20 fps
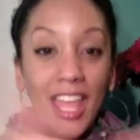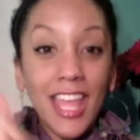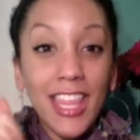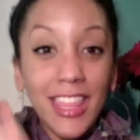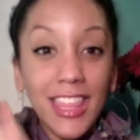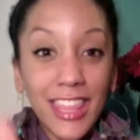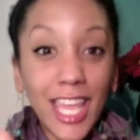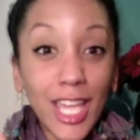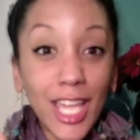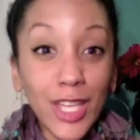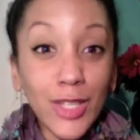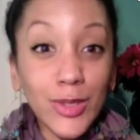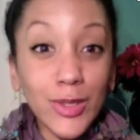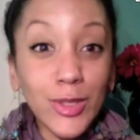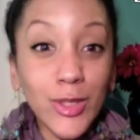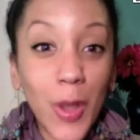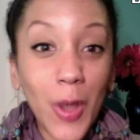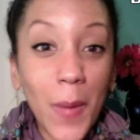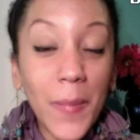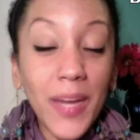Thank you
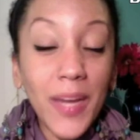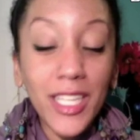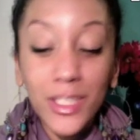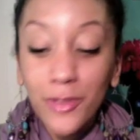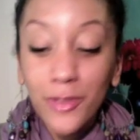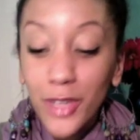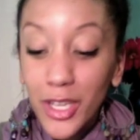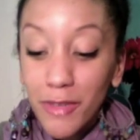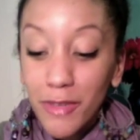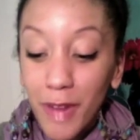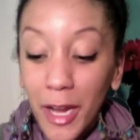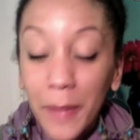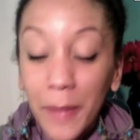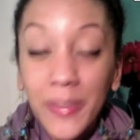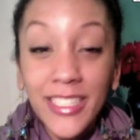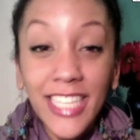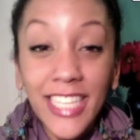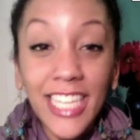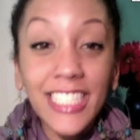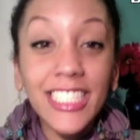so much for your
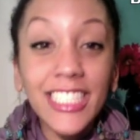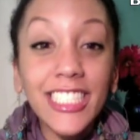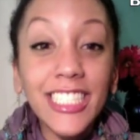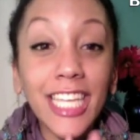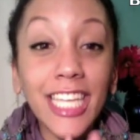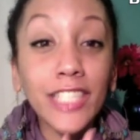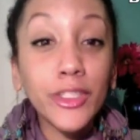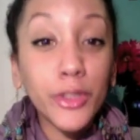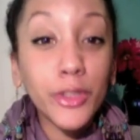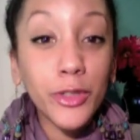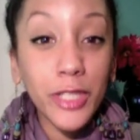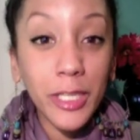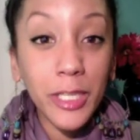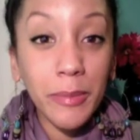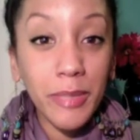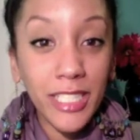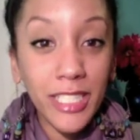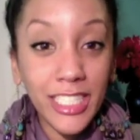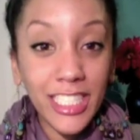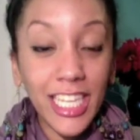recommendations. I truly
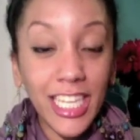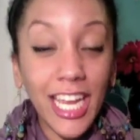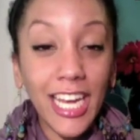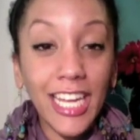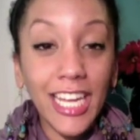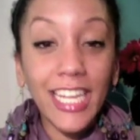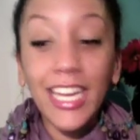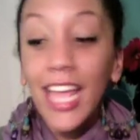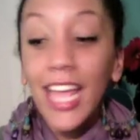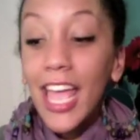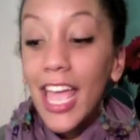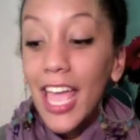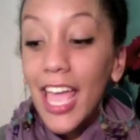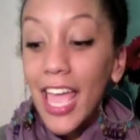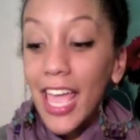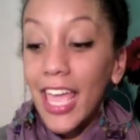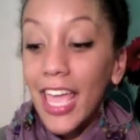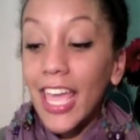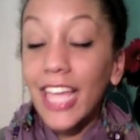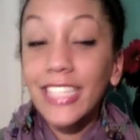appreciate it,
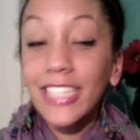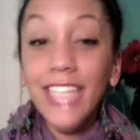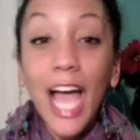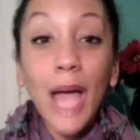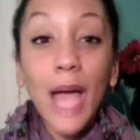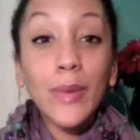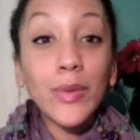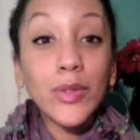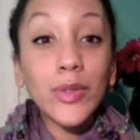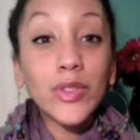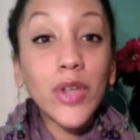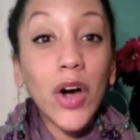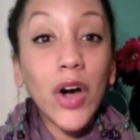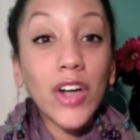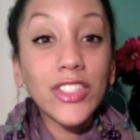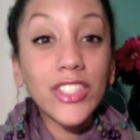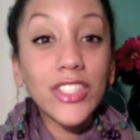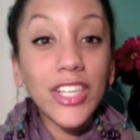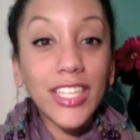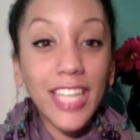and I will talk
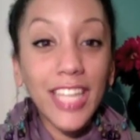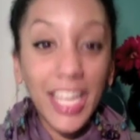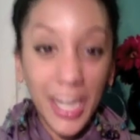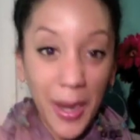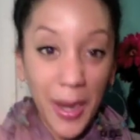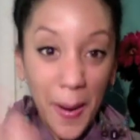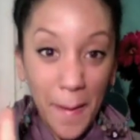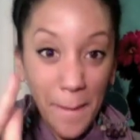to you all later.